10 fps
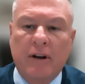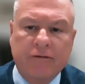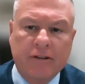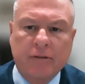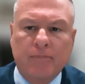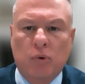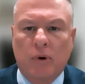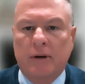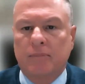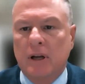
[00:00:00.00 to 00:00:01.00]
My fifth
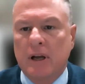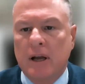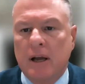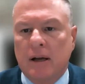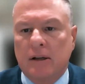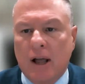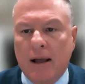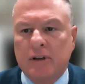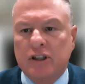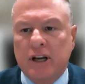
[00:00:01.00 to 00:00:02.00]
point,
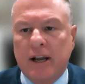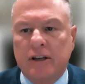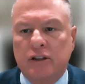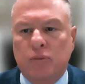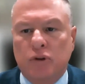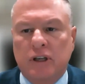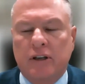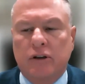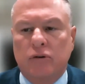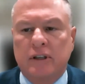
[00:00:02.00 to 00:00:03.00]
climate change,
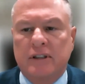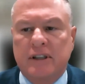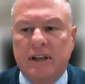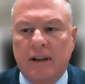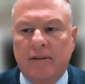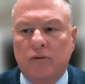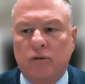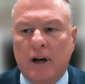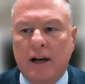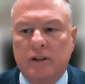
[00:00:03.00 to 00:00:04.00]
particularly sea level
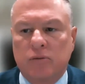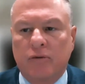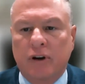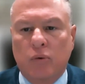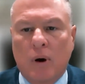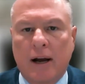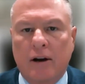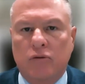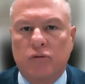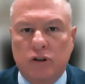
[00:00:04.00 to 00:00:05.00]
rise, will
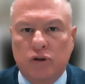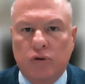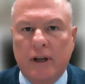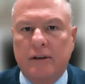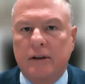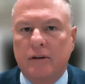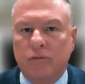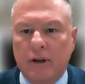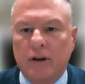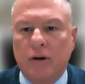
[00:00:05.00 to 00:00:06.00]
require retreat
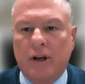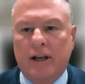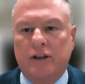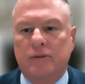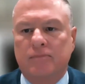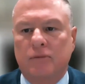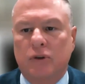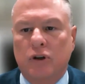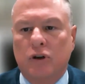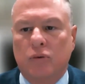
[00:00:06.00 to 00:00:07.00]
and relocation,
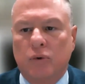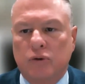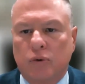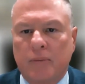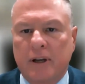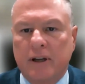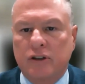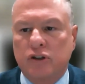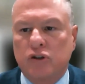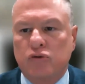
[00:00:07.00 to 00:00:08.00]
which will be
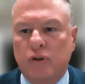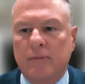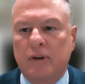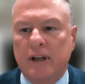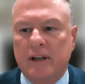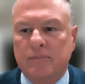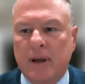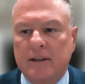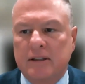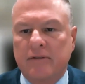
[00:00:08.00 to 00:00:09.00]
extremely
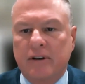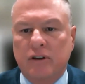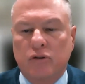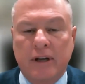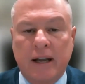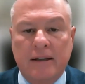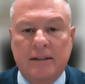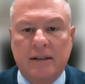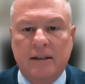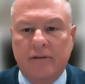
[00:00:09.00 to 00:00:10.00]
expensive and create
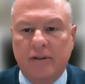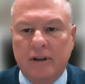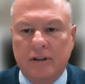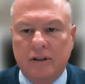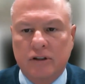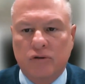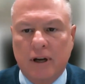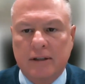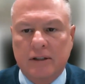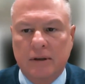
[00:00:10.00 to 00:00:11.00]
significant
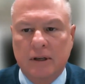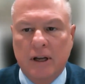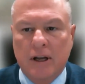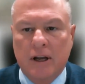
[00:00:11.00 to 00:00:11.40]
distress.